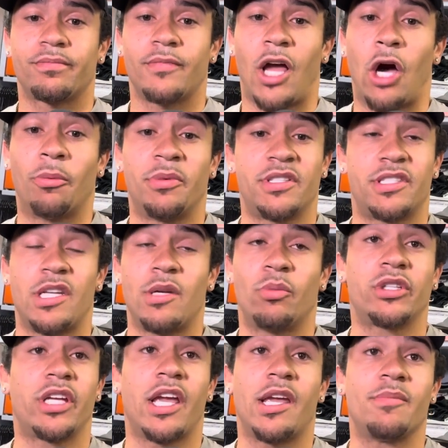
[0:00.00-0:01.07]
help this team
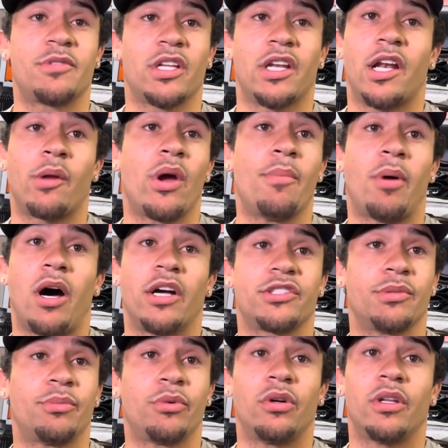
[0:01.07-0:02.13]
win games in any way
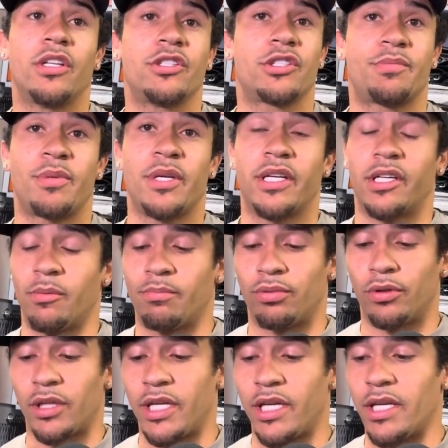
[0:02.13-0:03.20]
possible and just be a
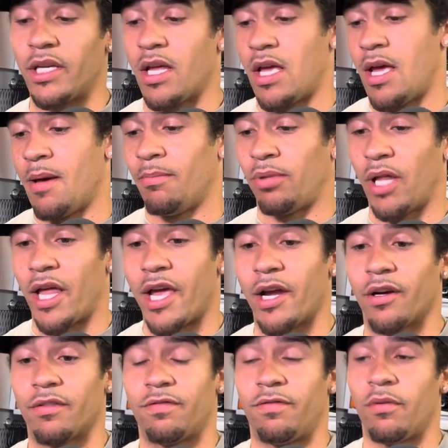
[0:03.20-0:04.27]
complete
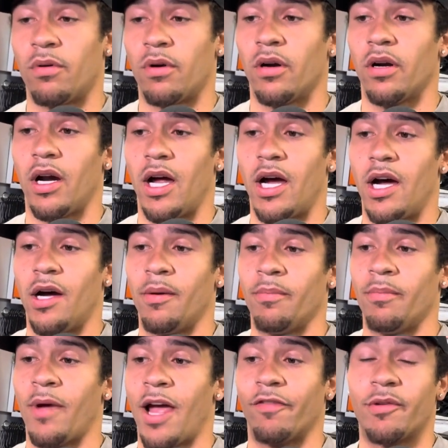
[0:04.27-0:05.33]
player for
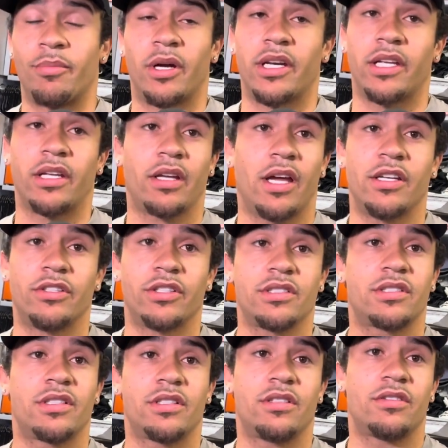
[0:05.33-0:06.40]
everybody and
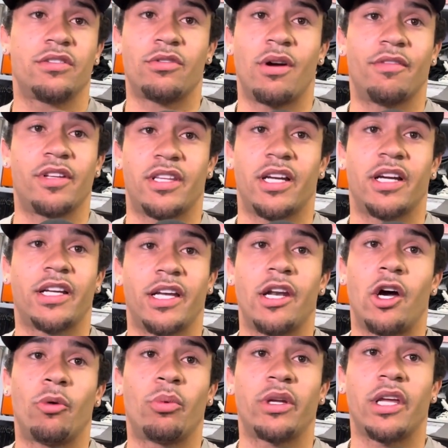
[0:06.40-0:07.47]
just do everything I can to
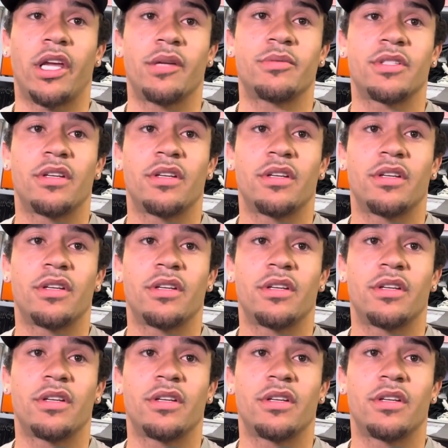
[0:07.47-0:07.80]
help win games.